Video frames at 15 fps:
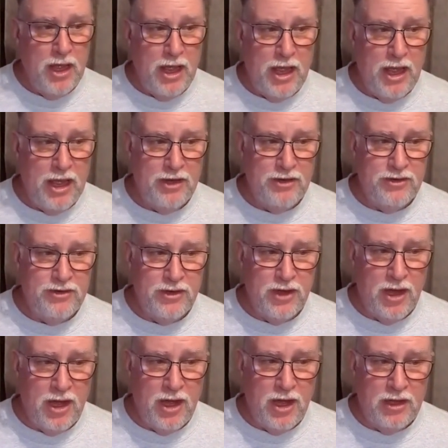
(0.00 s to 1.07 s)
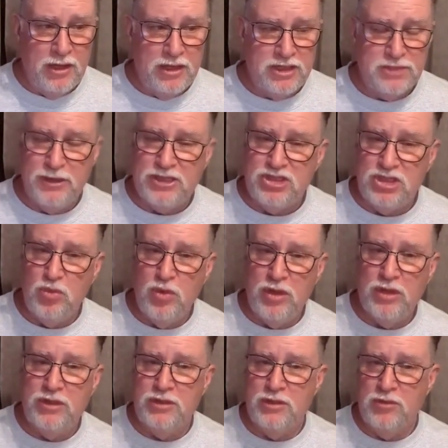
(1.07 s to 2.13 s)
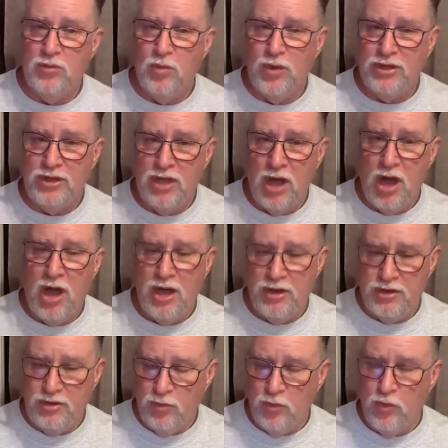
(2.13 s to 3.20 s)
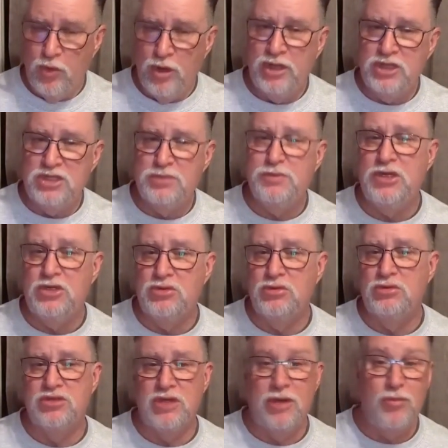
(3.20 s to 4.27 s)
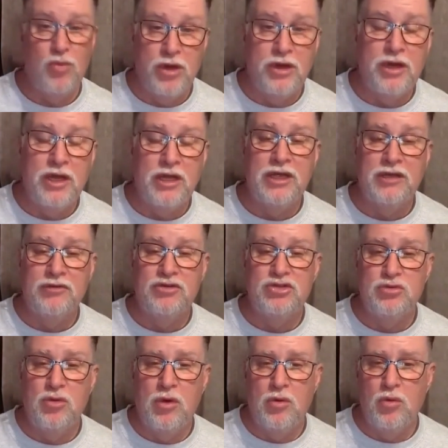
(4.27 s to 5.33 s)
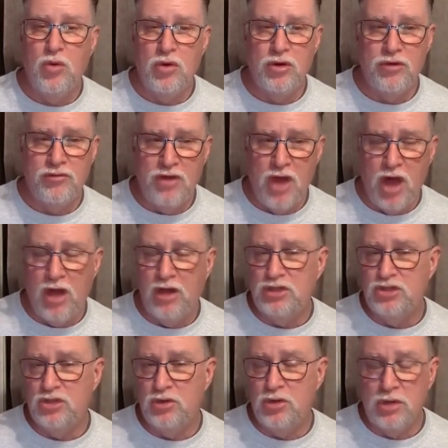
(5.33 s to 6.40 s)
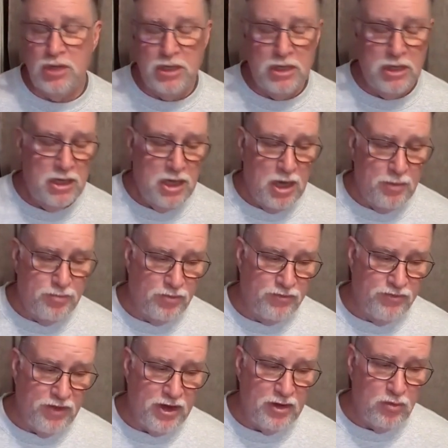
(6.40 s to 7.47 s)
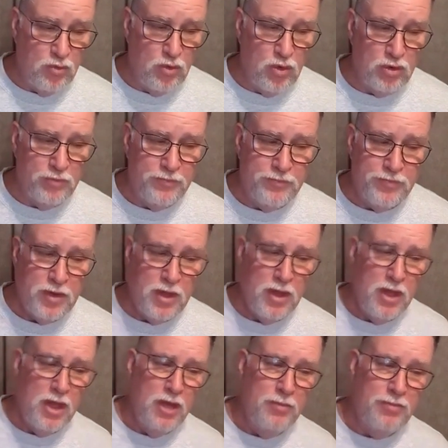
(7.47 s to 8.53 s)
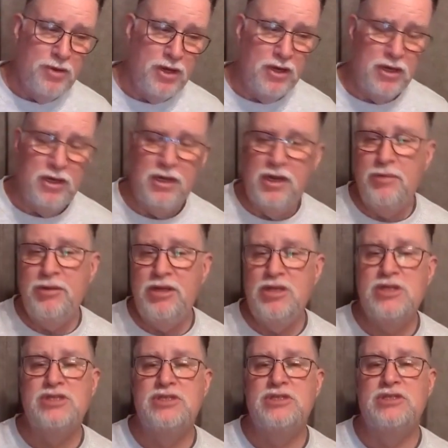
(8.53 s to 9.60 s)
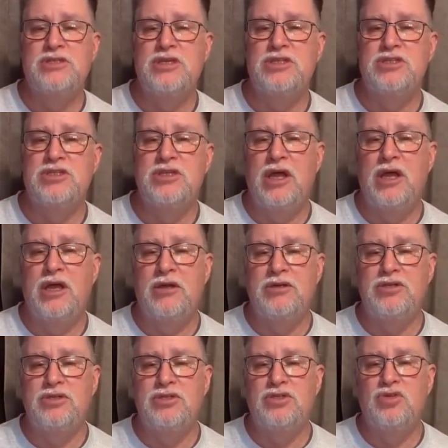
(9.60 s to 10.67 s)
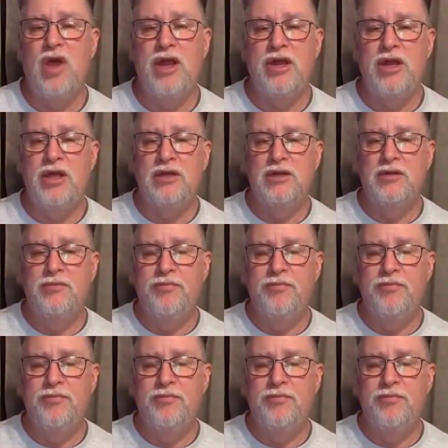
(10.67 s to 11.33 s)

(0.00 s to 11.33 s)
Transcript: and uh, especially when when God really speaks through someone and gives you a word of knowledge or a prophetic word. But let me just just uh, try to.